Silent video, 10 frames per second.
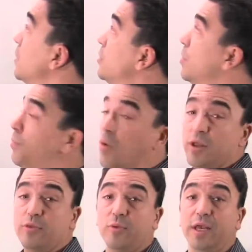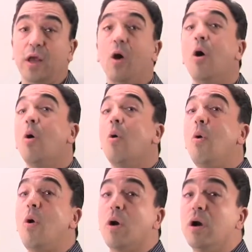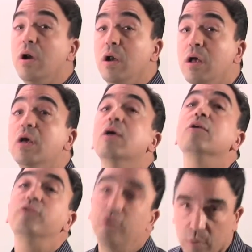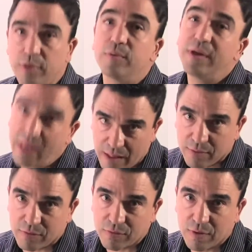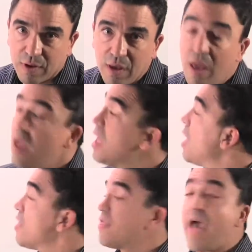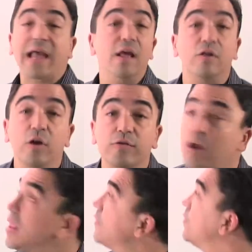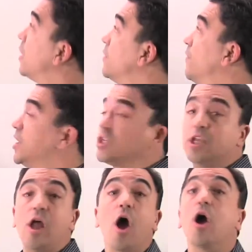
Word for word: 2.3, or 2 and 3 tenths. That concludes our lesson on division.